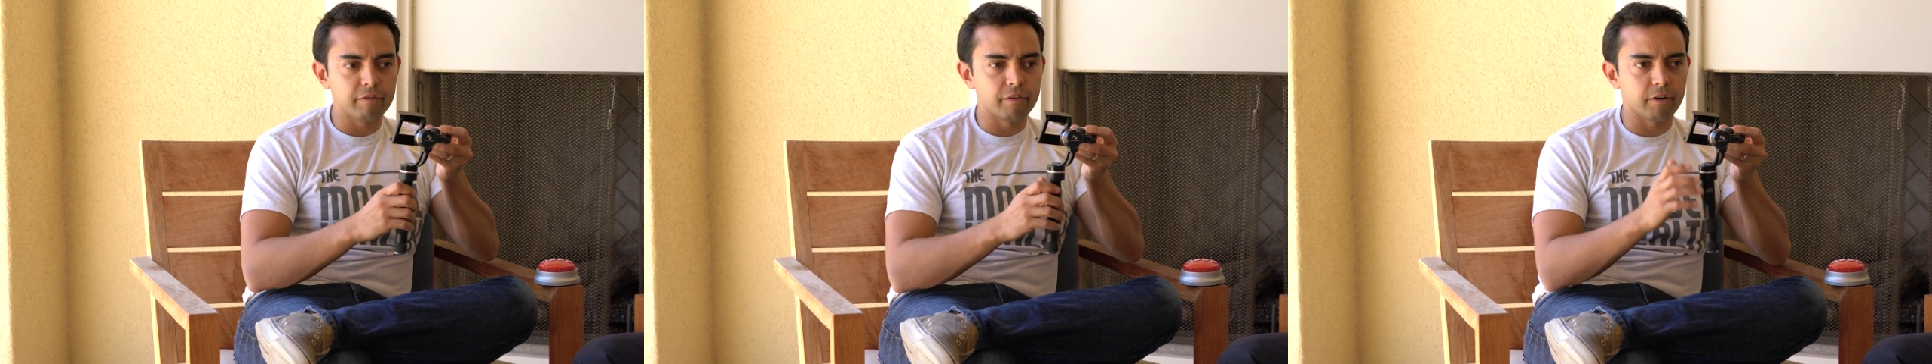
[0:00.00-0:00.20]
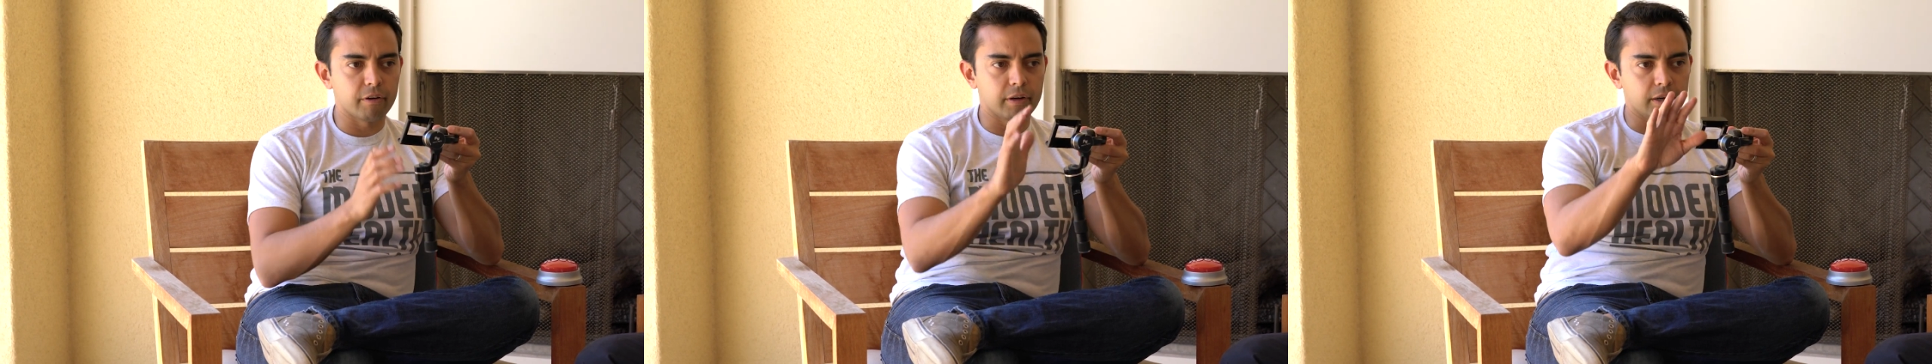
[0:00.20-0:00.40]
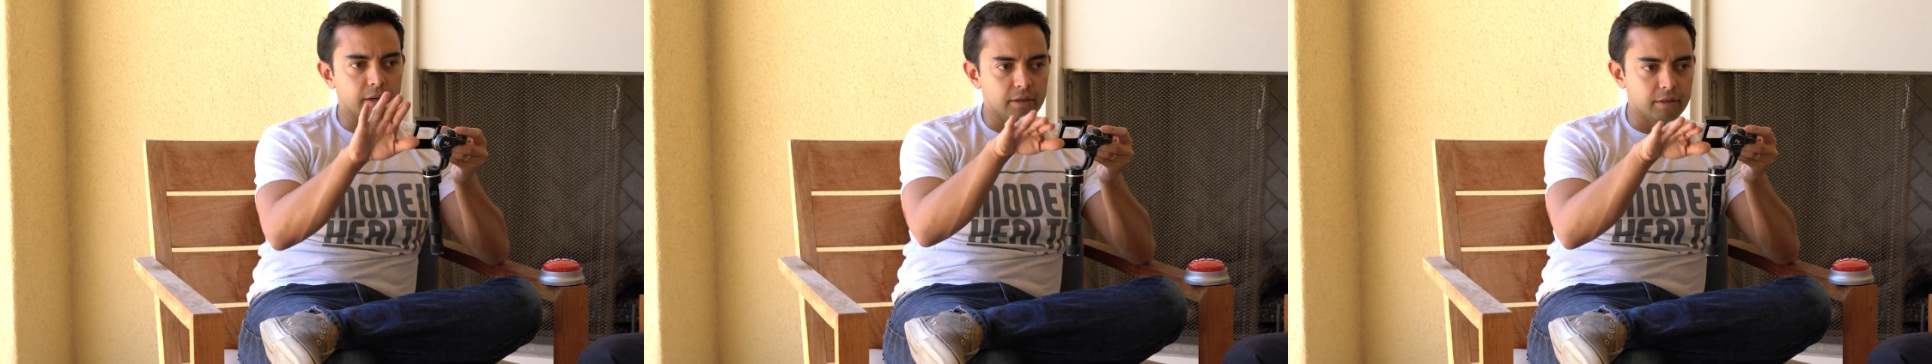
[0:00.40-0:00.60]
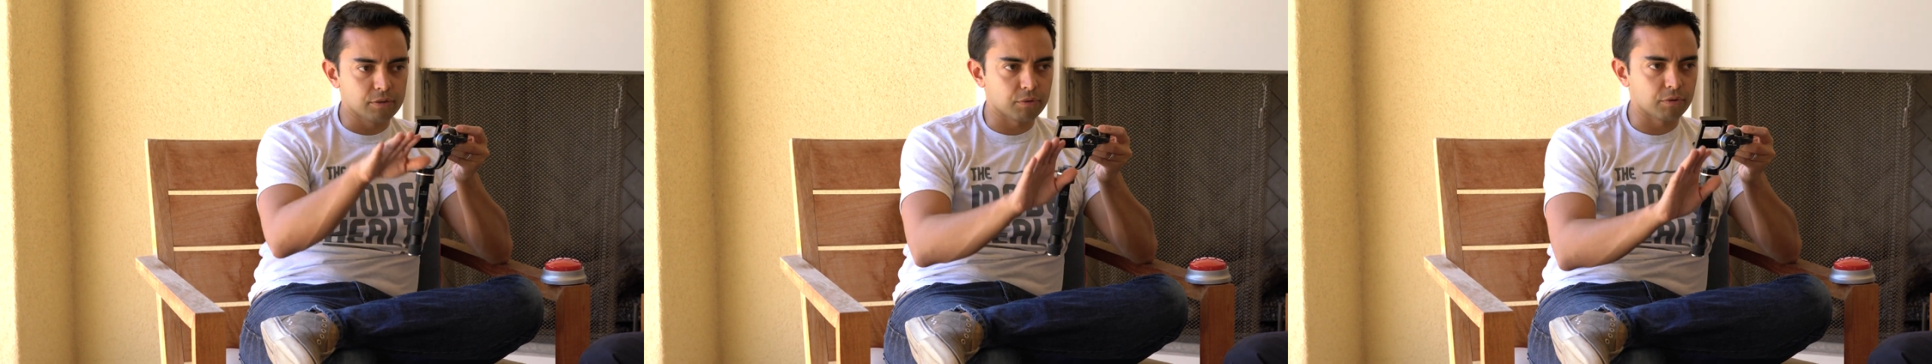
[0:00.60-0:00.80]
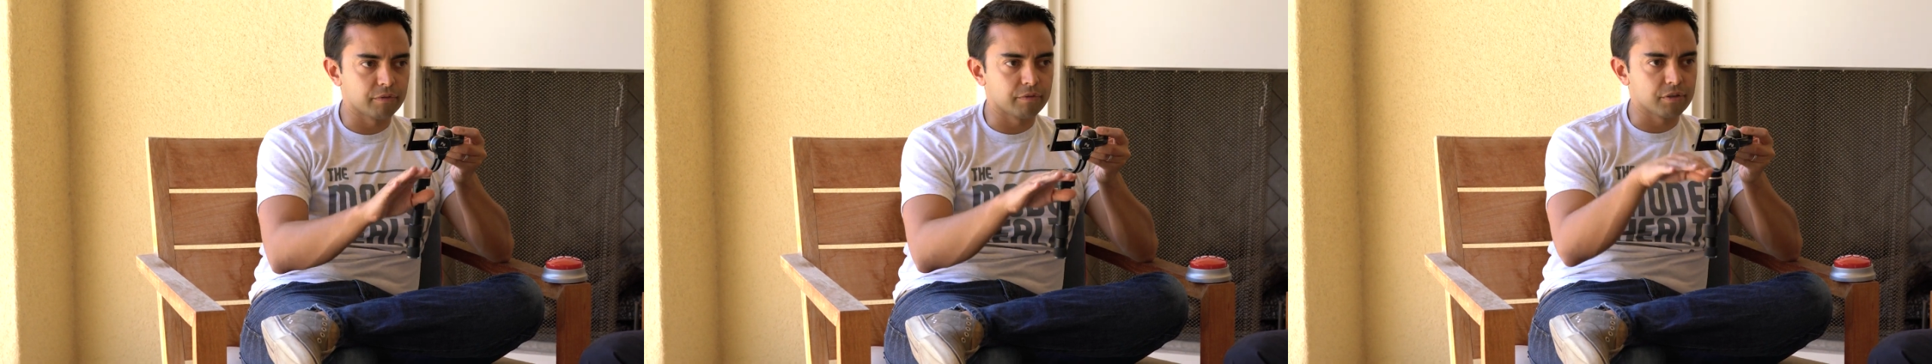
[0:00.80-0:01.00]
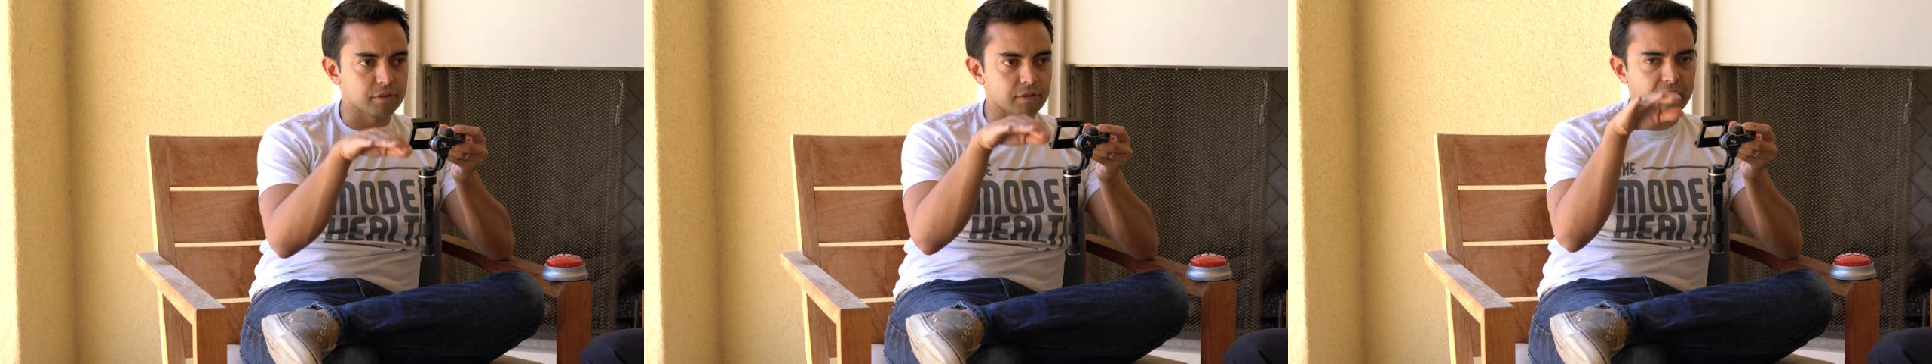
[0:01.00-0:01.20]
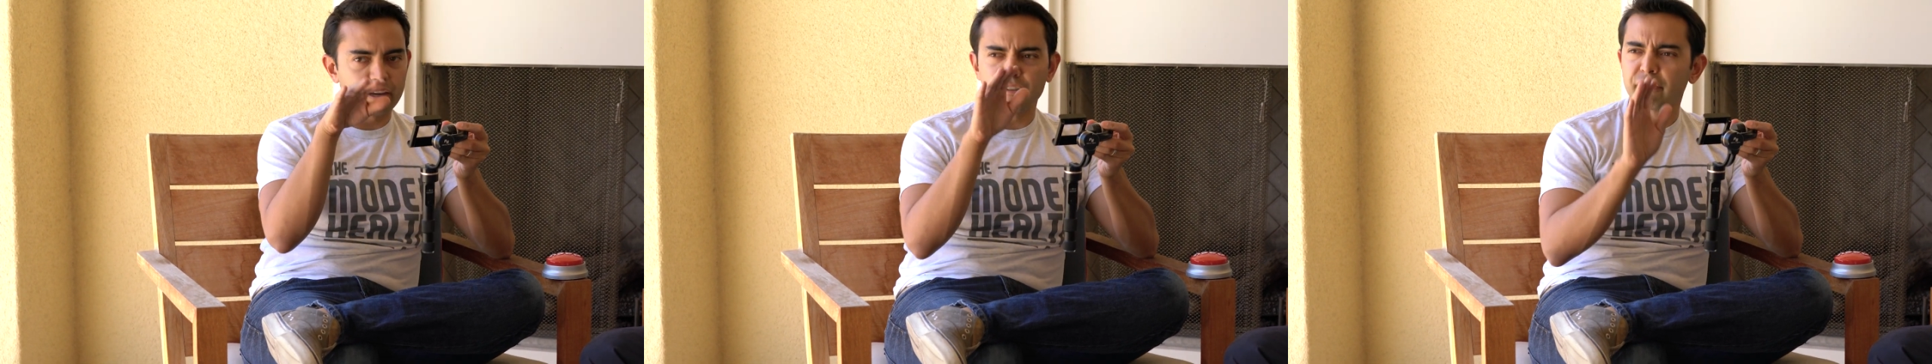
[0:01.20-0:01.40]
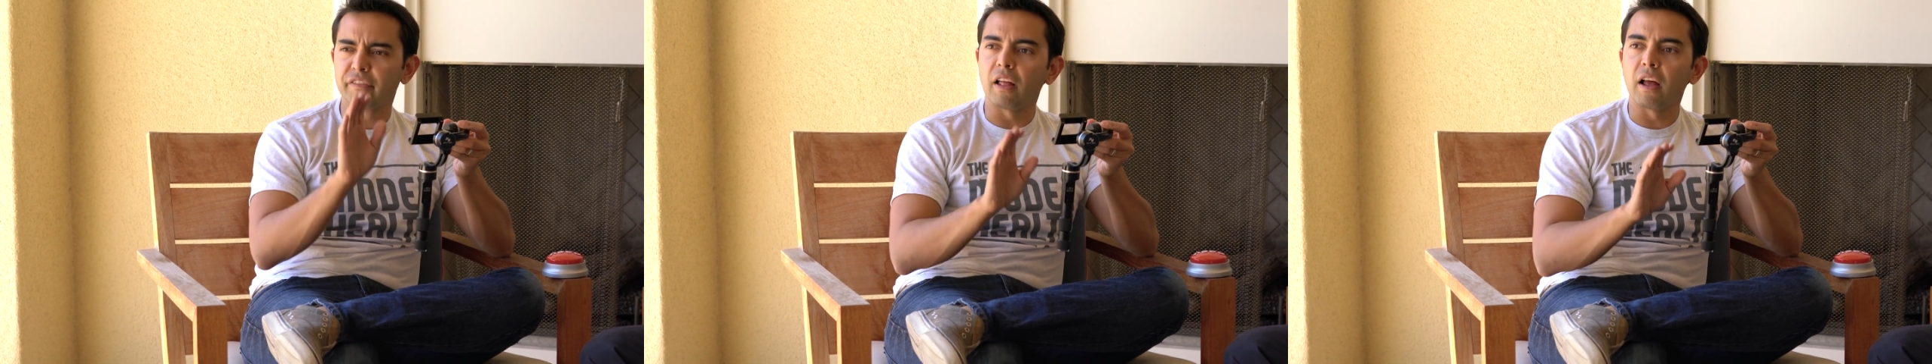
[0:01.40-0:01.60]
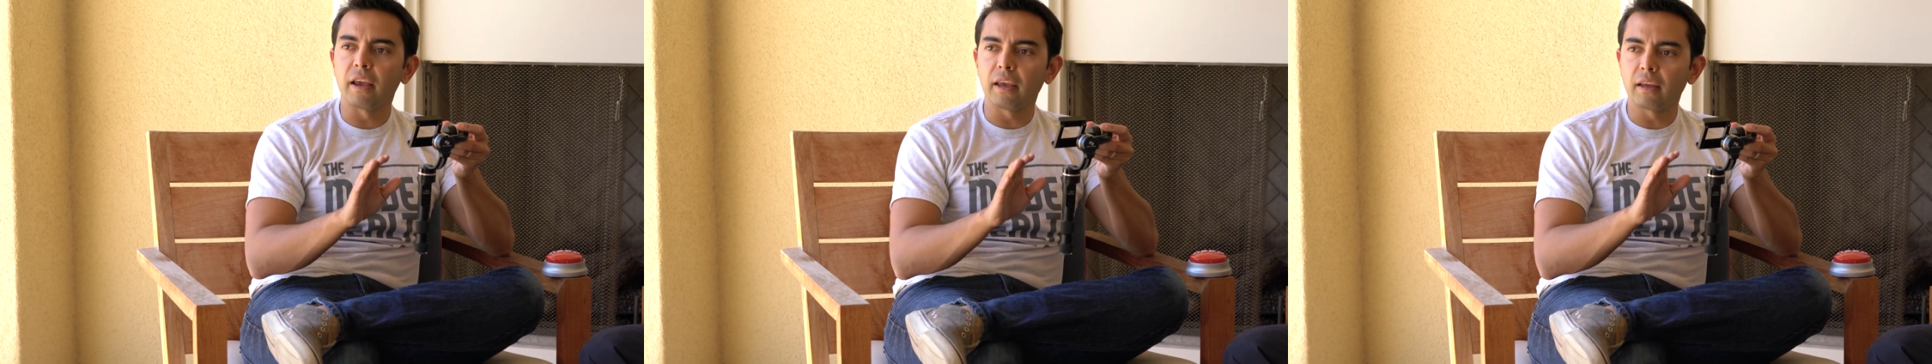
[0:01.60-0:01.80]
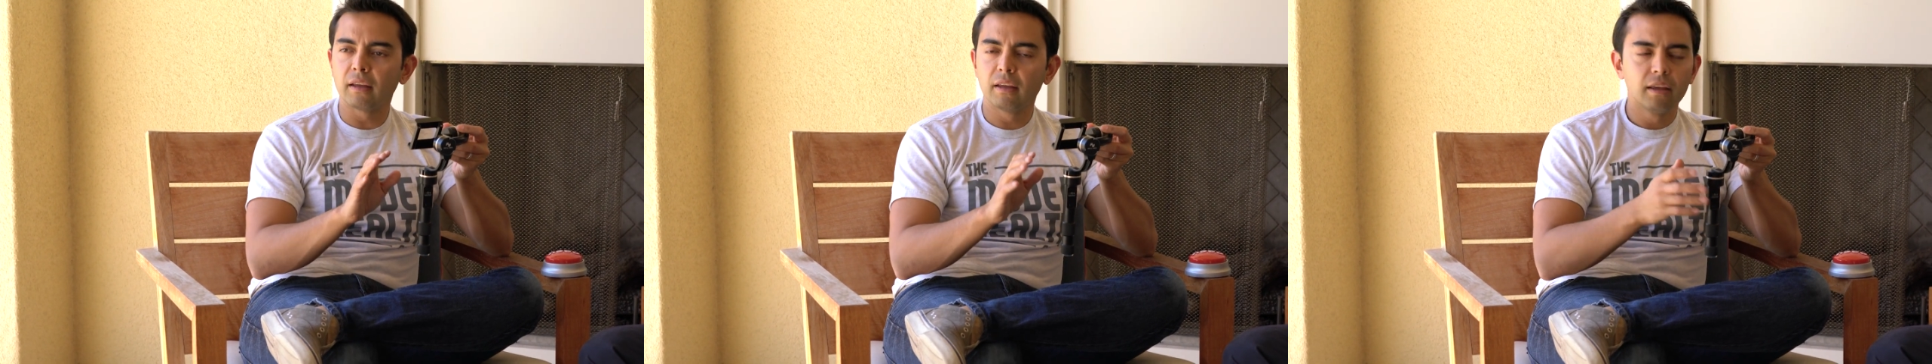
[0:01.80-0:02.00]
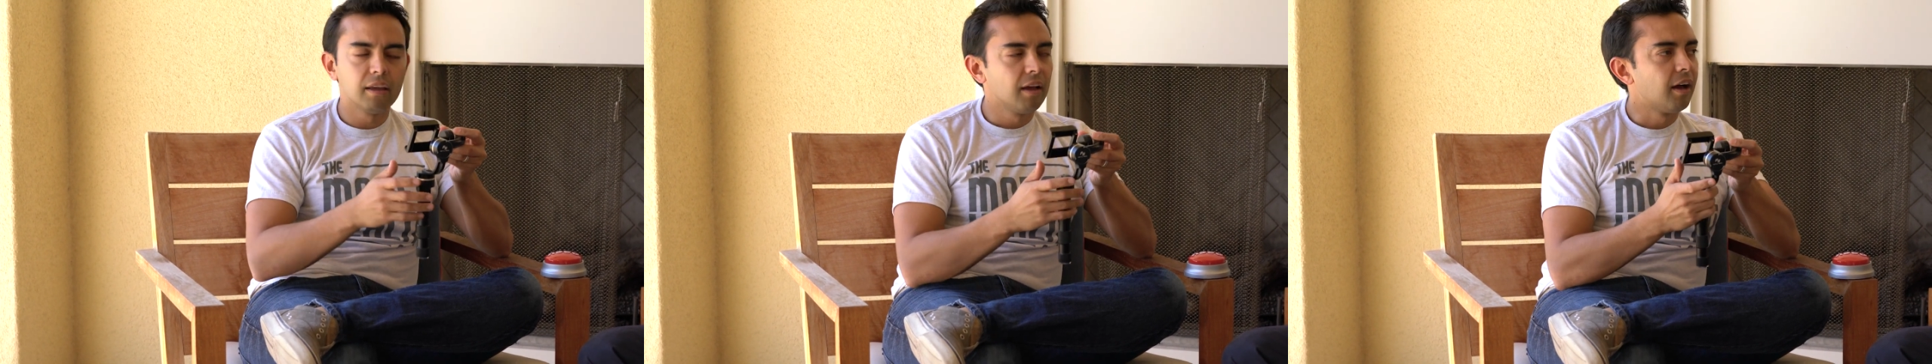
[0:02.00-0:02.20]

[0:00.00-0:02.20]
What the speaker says: very sort of just like you're flying.